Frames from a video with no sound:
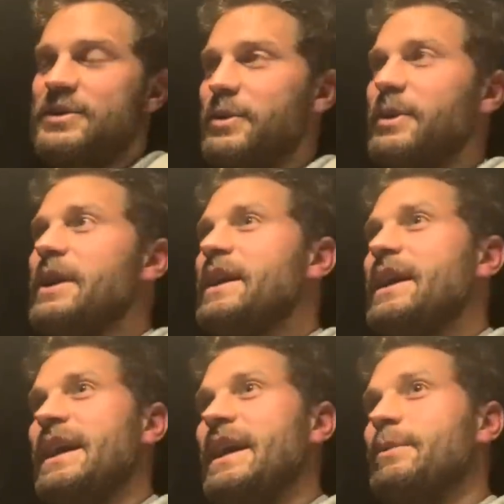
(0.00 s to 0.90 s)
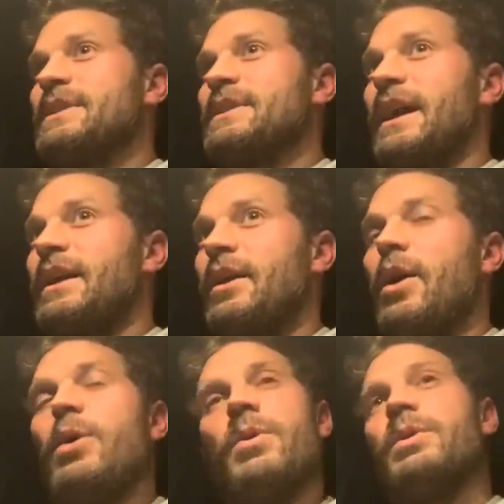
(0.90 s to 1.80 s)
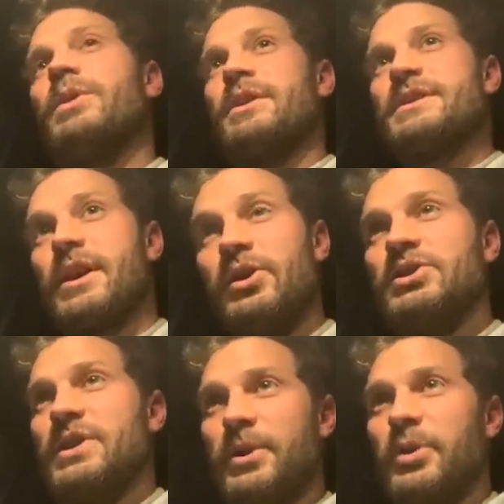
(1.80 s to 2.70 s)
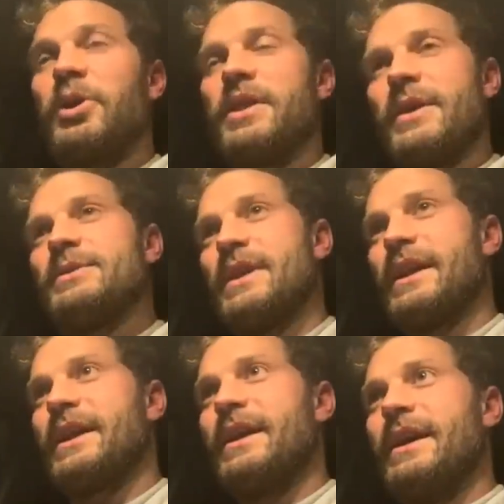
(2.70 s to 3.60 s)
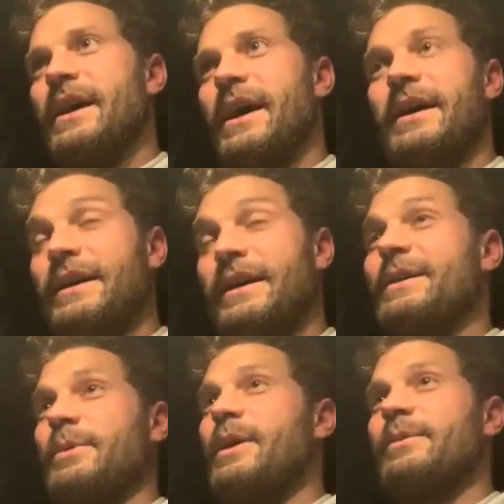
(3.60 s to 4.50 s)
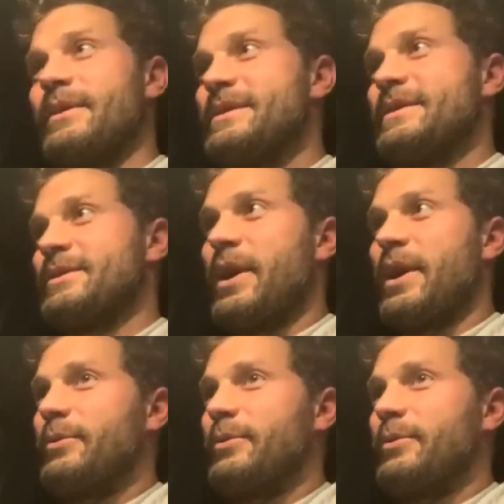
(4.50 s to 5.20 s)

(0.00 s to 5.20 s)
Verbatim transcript: So he was like, "Oh, hold on a second, you Jamie Dornan." And I was like, uh, "Yeah, wow, this is great.